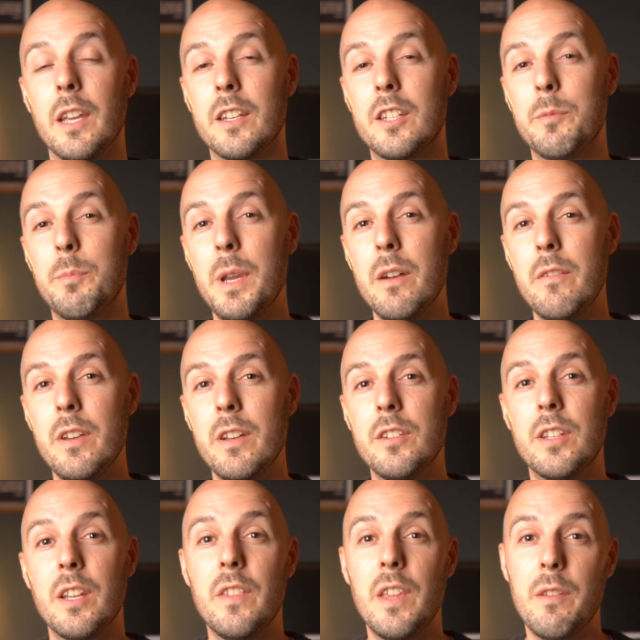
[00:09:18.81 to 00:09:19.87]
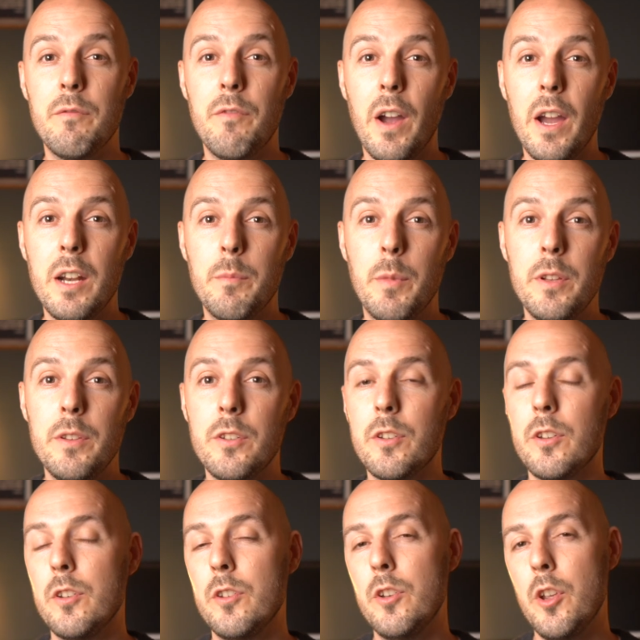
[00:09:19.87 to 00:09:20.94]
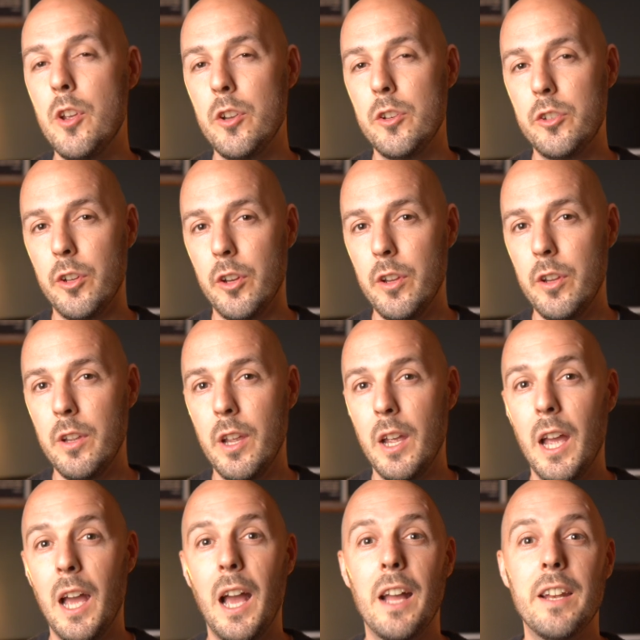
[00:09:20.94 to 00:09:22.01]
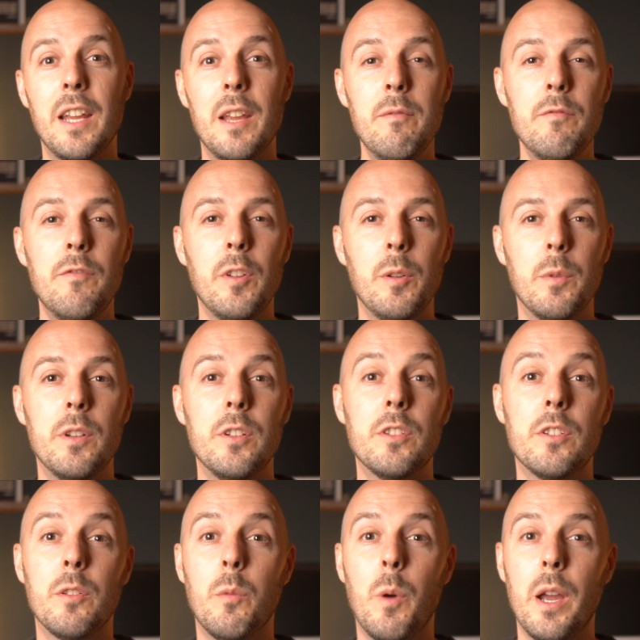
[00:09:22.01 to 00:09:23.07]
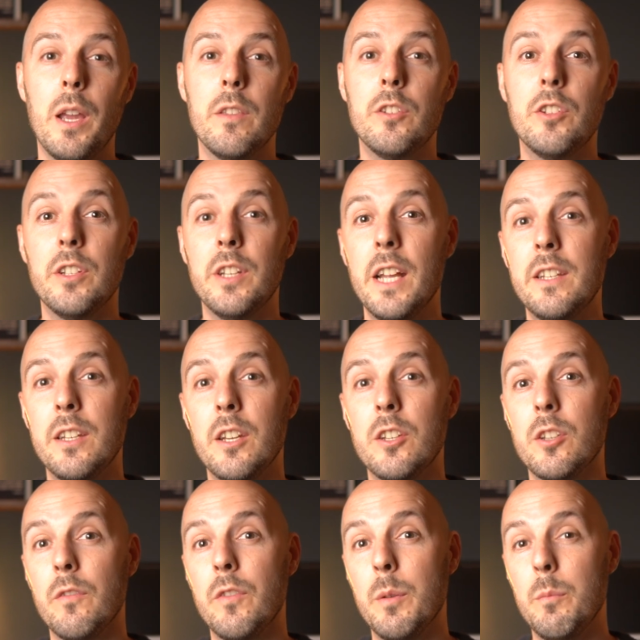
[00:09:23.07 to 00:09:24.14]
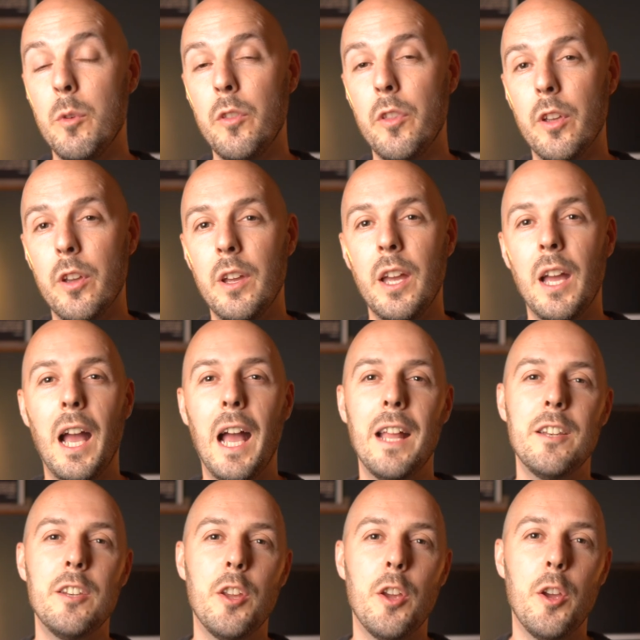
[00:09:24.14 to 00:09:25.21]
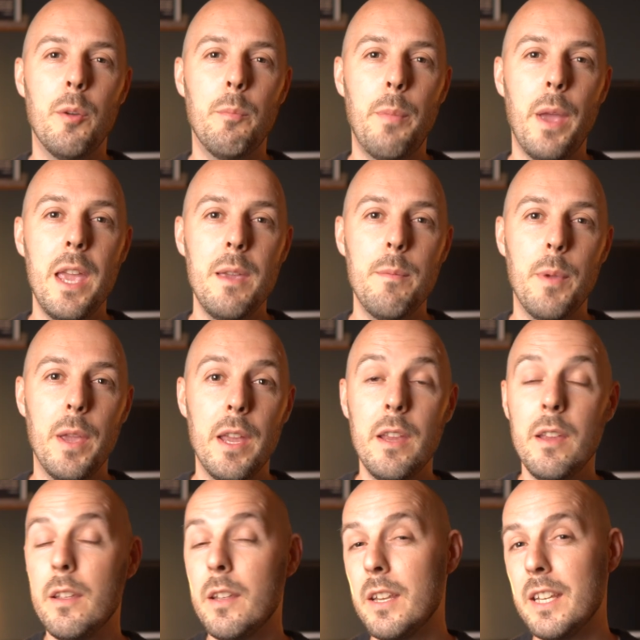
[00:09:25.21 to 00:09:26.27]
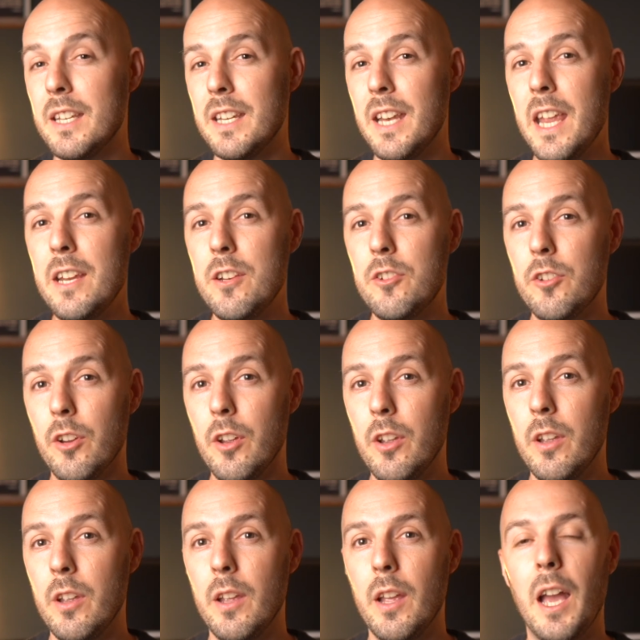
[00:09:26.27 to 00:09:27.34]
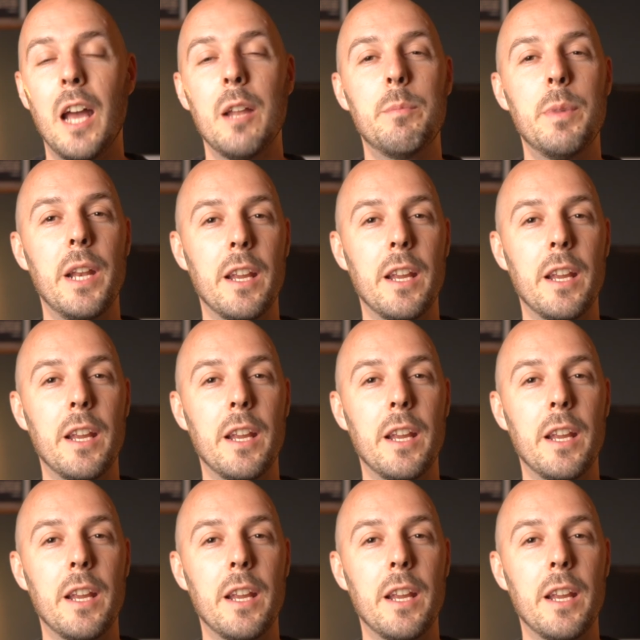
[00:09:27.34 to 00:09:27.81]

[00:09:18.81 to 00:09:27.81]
experience in the environment, nurture, had influenced the way the genetics of the mother and her baby, nature, had been